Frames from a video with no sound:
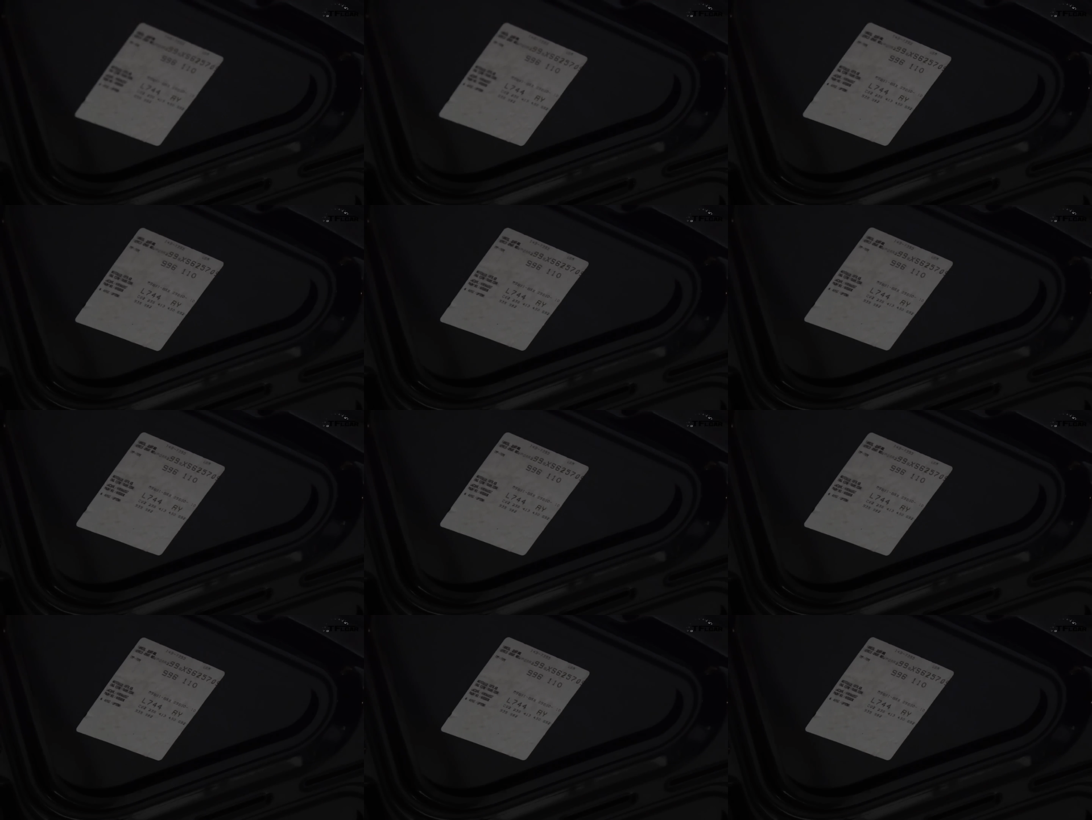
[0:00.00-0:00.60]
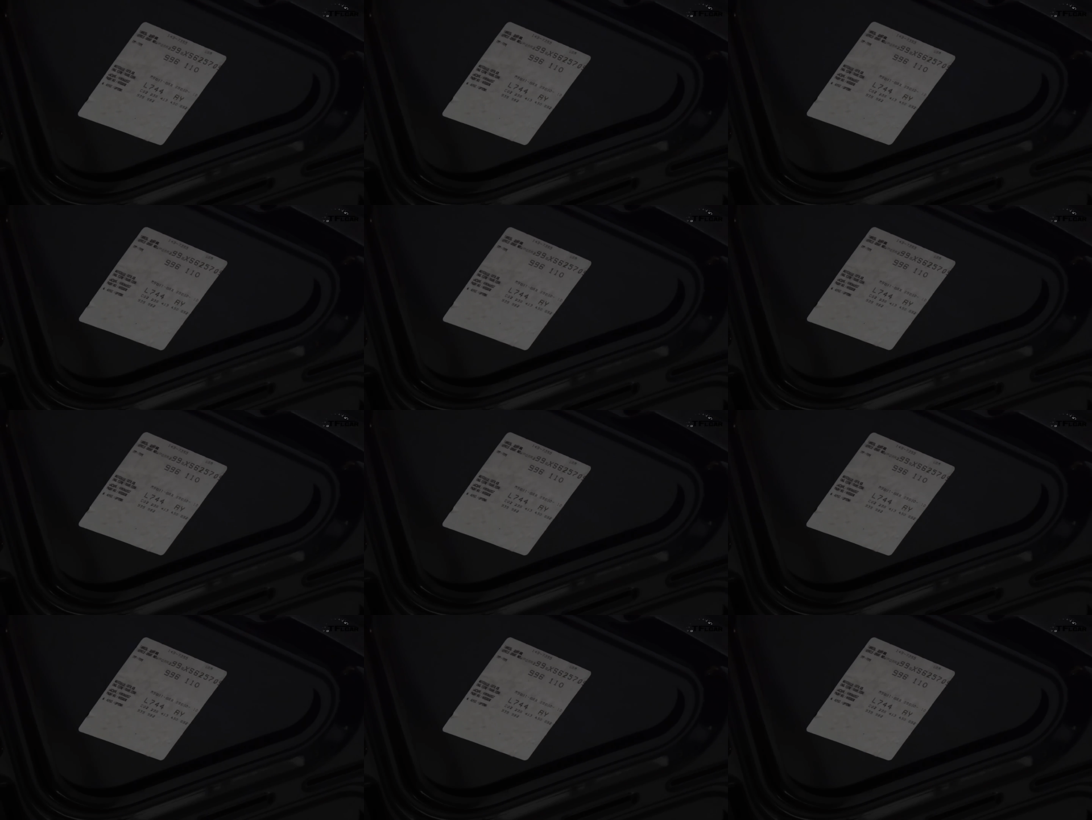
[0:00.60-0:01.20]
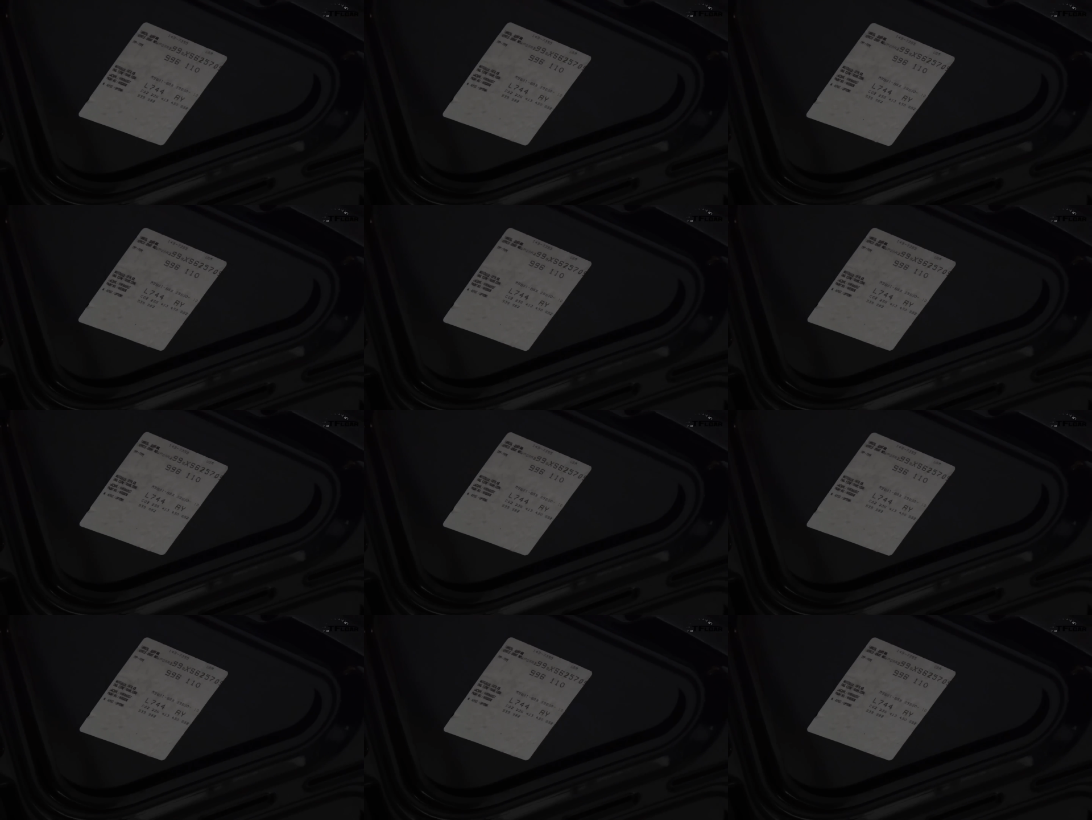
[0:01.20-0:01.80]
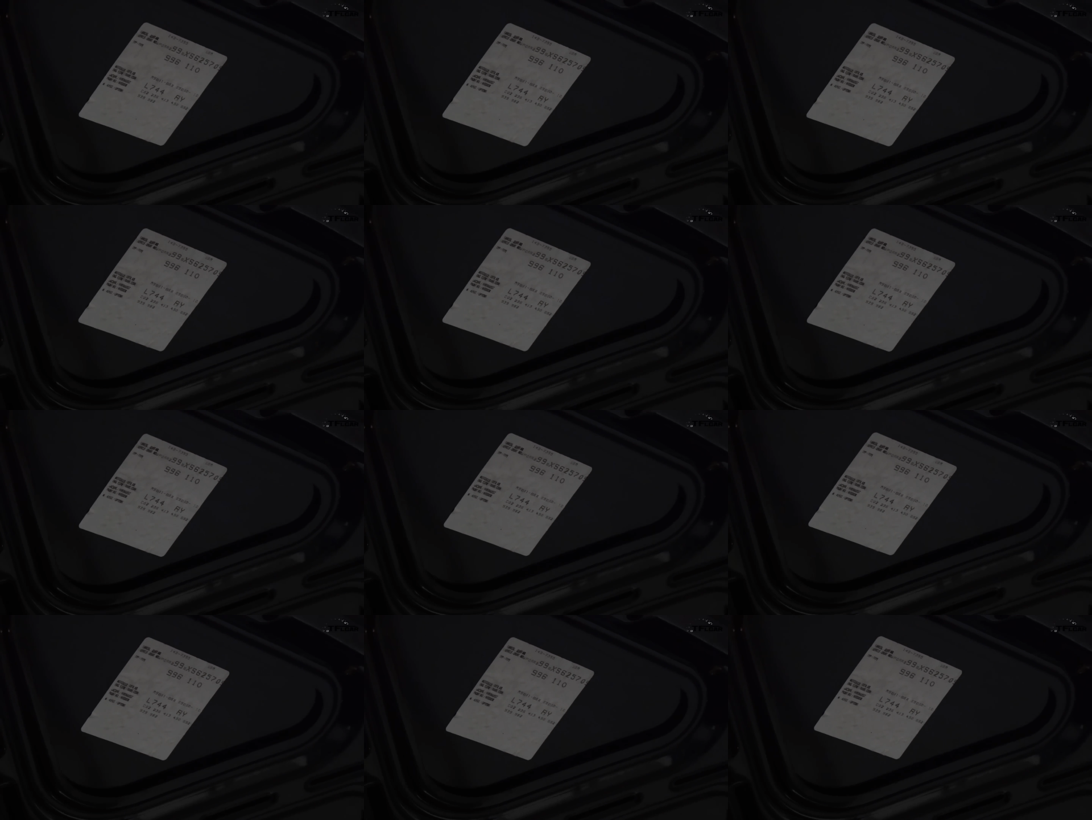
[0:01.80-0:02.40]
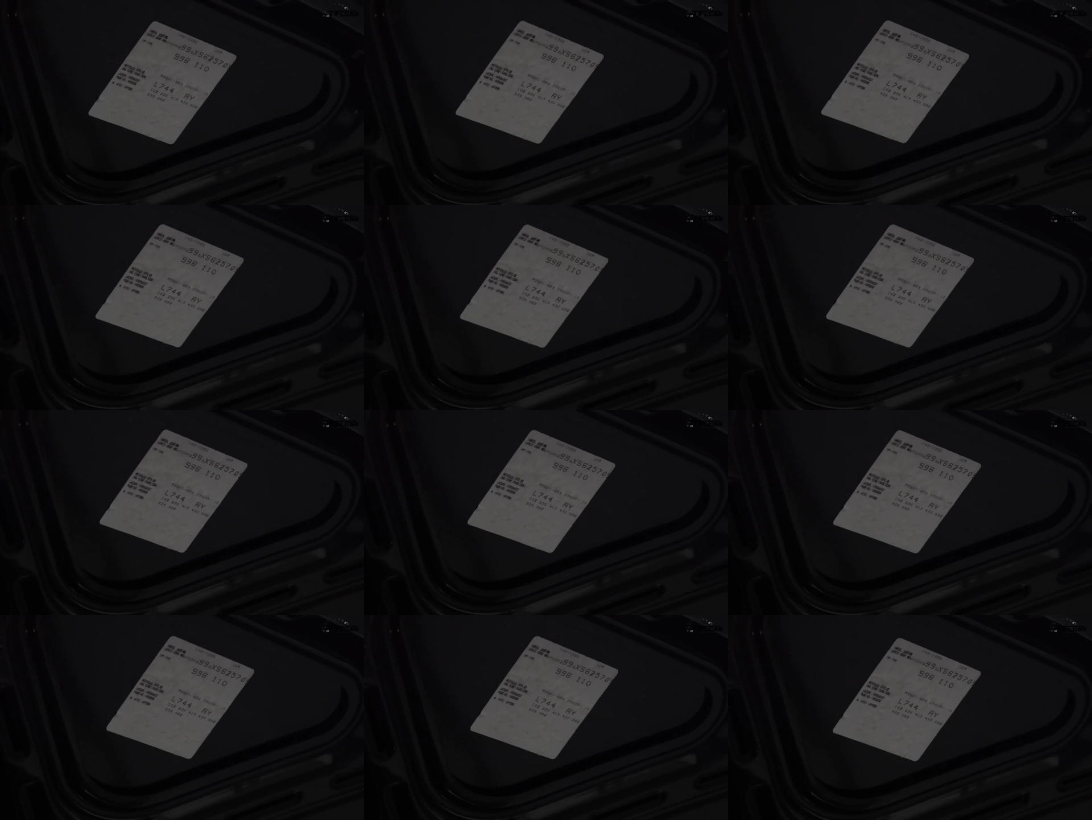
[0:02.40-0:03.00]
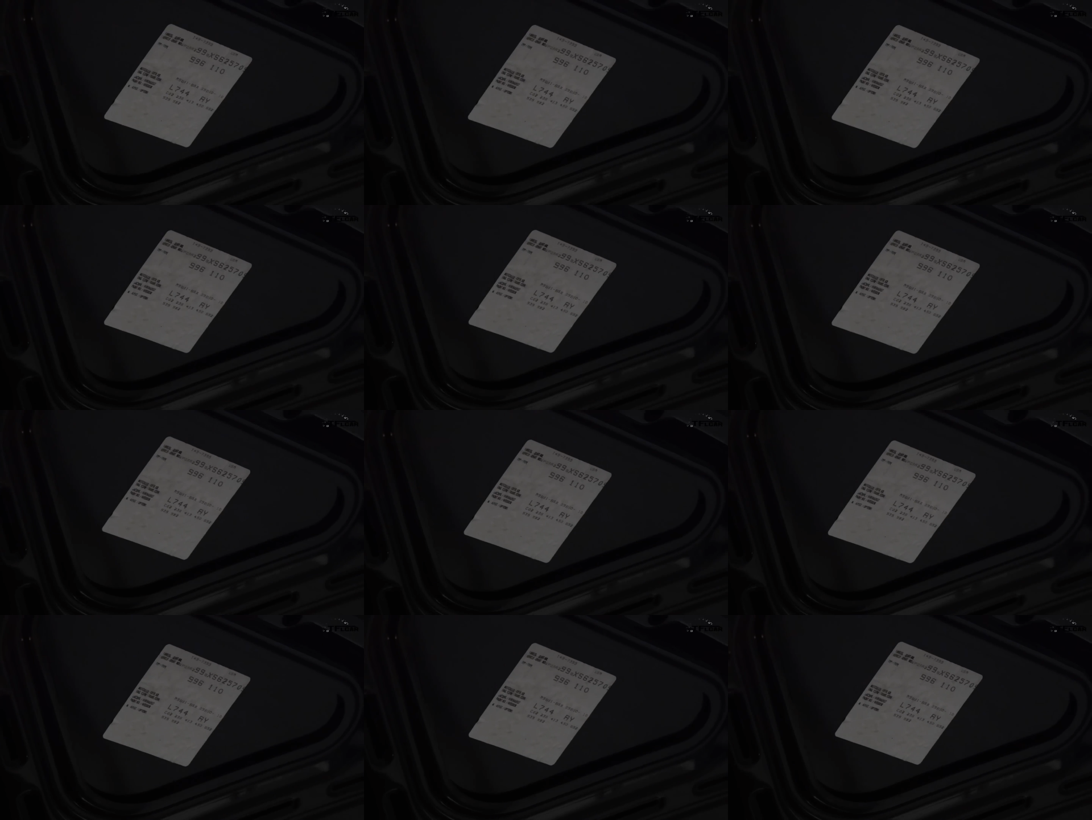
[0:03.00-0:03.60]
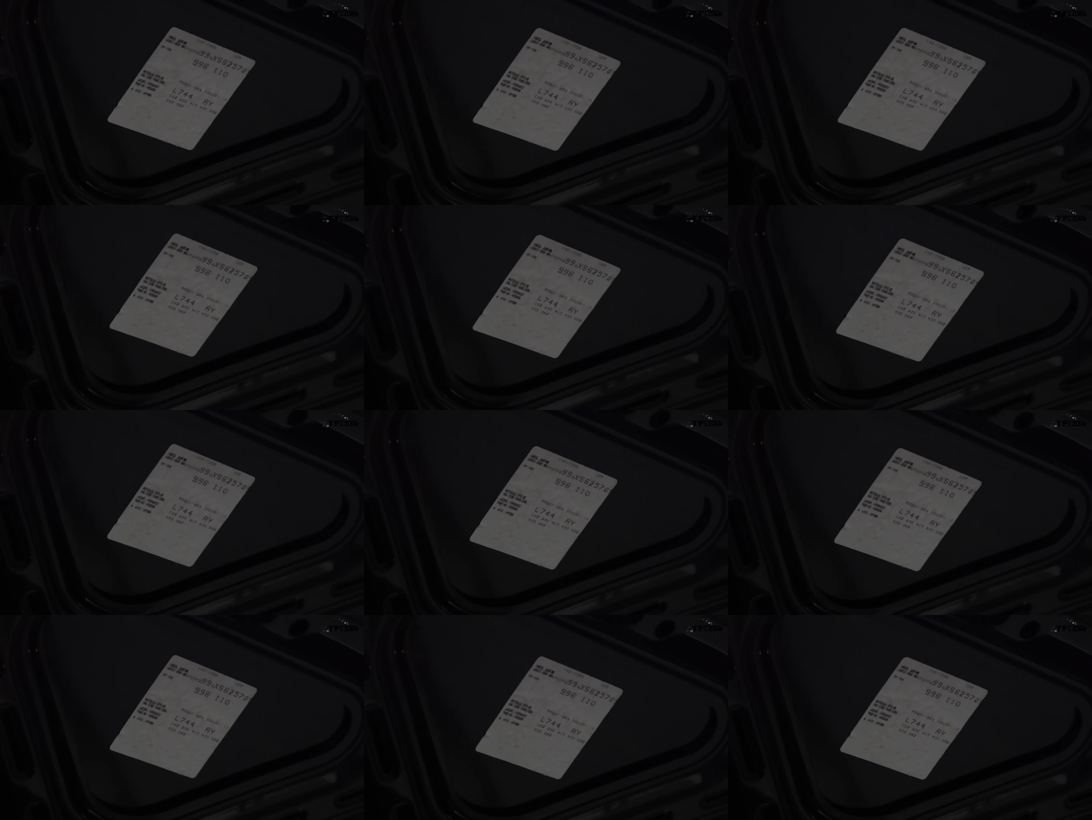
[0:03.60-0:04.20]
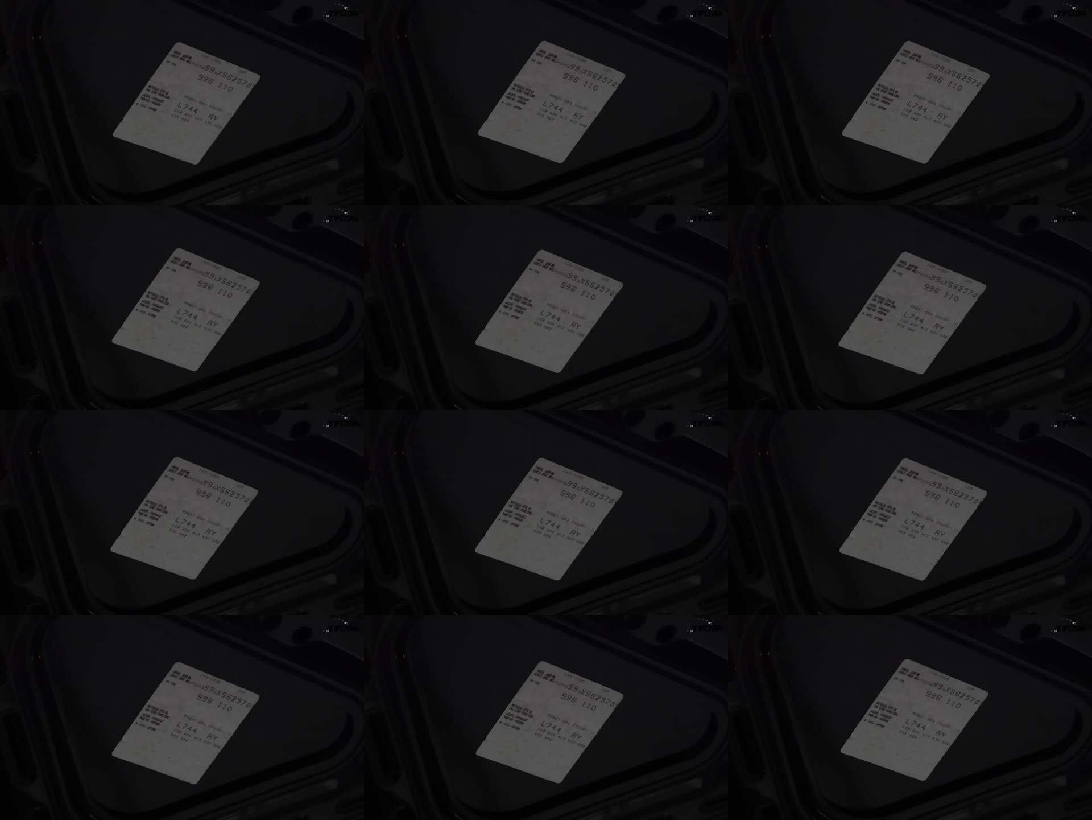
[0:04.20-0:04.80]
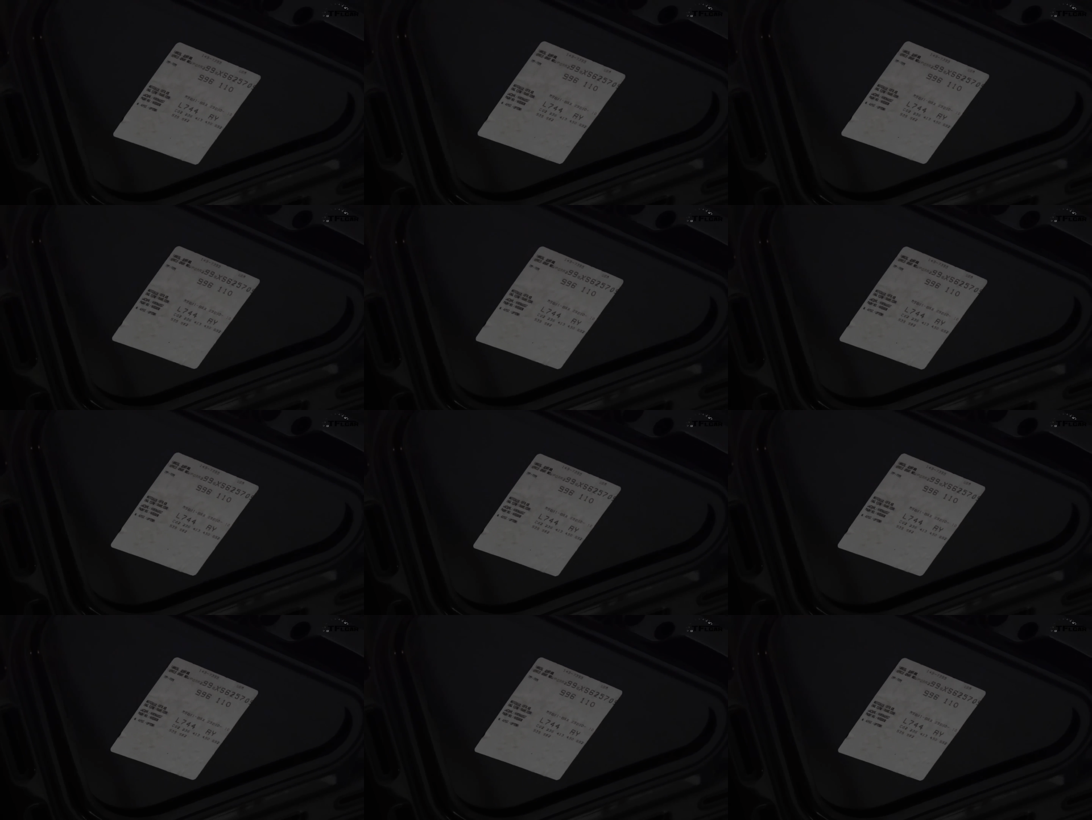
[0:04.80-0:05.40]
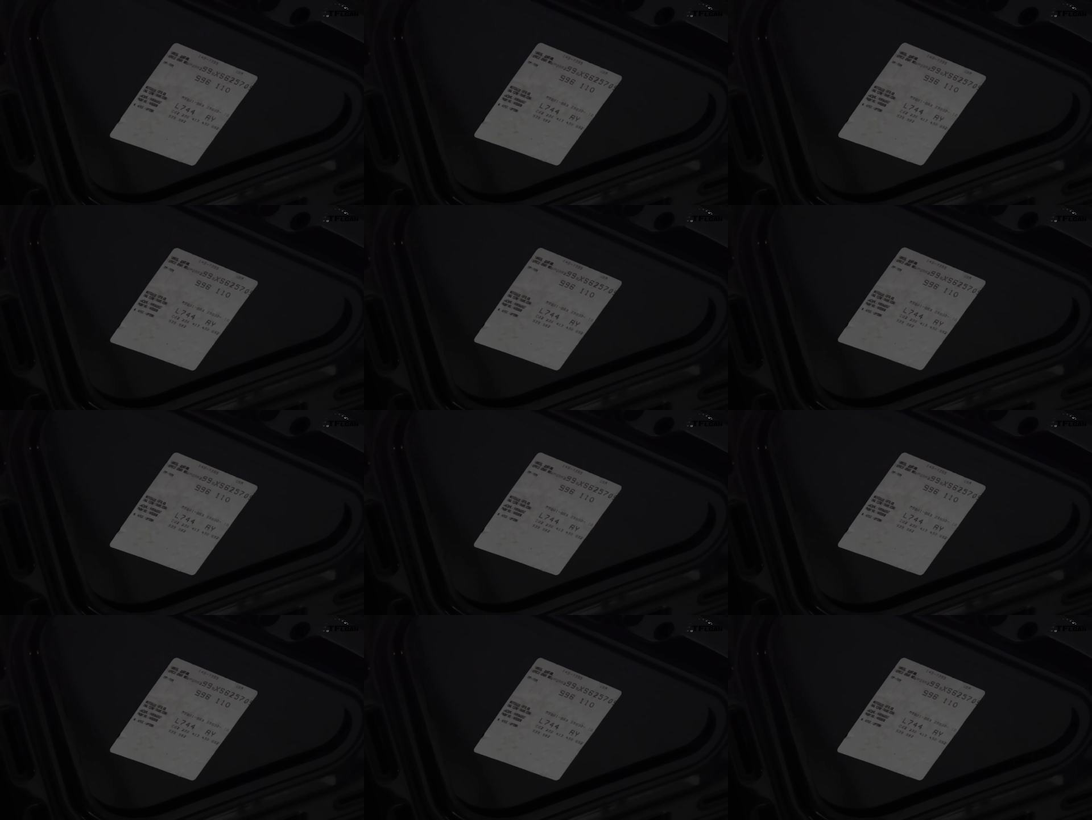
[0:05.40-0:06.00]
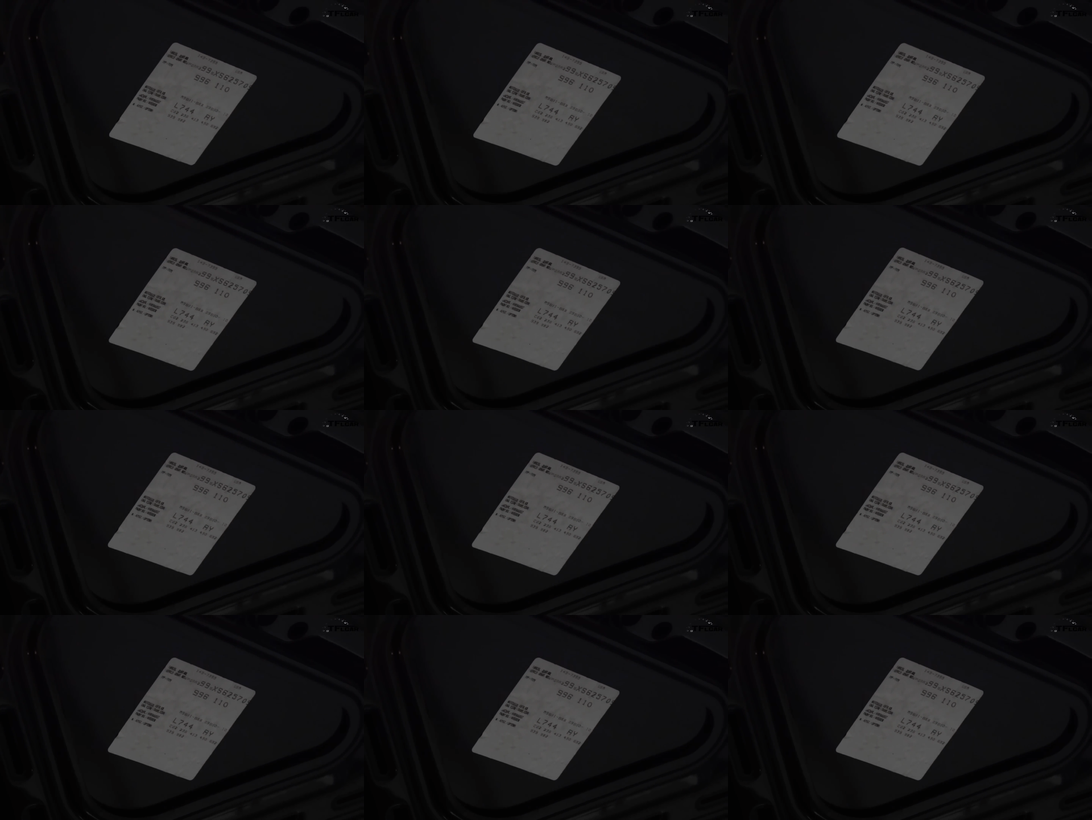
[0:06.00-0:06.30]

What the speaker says: No face is visible, so there are no lips to read.